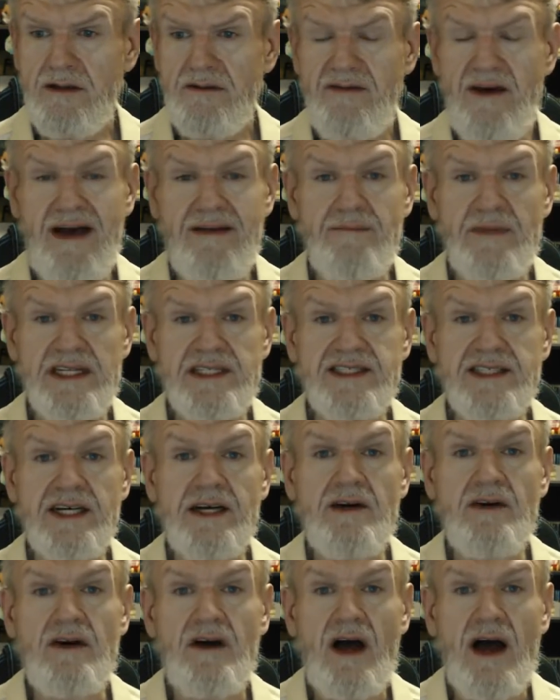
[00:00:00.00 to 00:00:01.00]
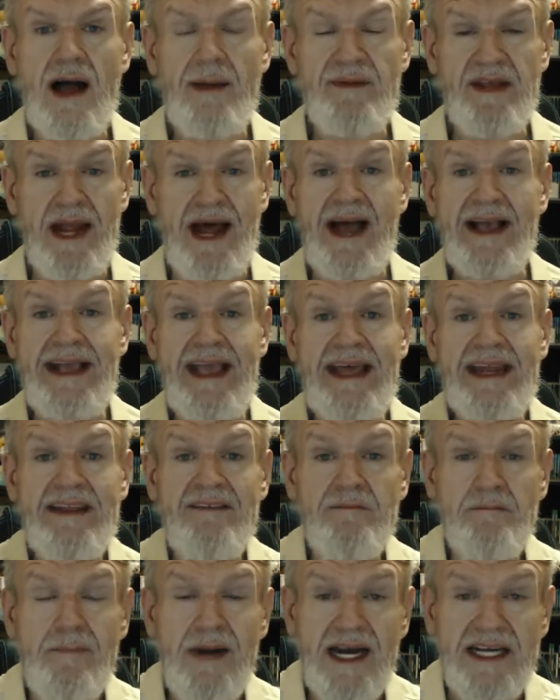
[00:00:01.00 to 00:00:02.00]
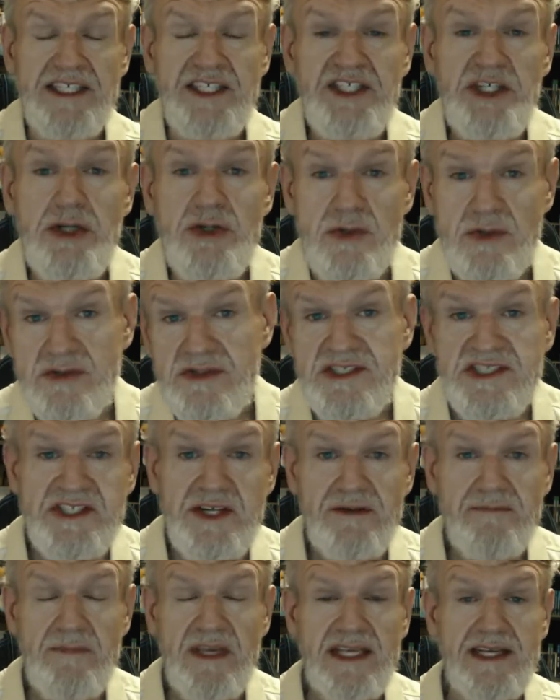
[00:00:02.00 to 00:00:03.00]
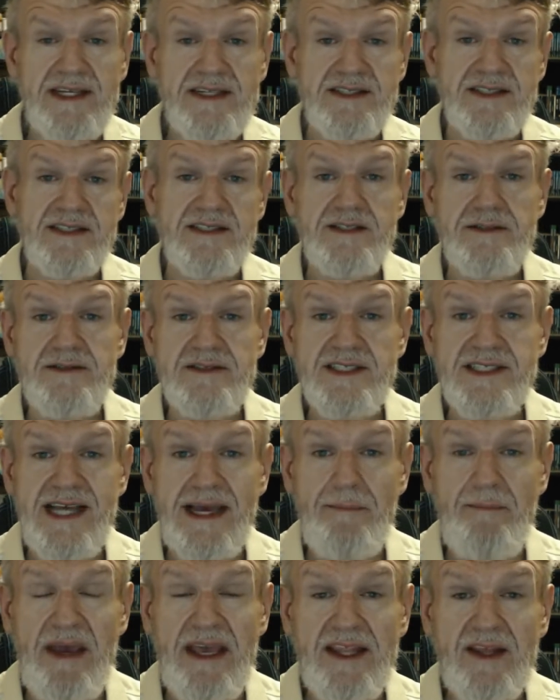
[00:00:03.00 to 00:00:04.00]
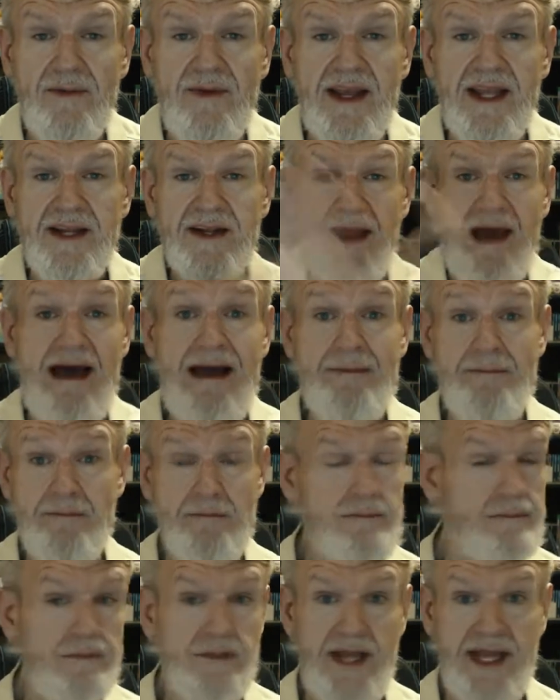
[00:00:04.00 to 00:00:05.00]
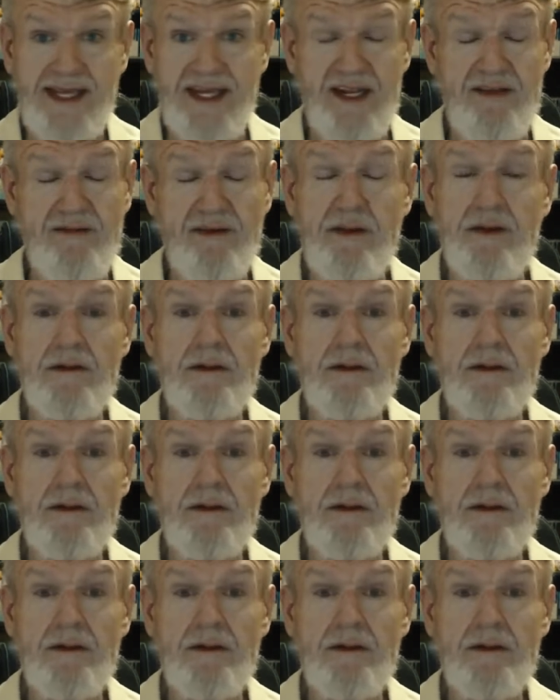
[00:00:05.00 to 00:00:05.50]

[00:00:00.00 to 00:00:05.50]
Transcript: five months ago. I mean, I can't even buy shoes because as soon as I pay the rent, I'm negative.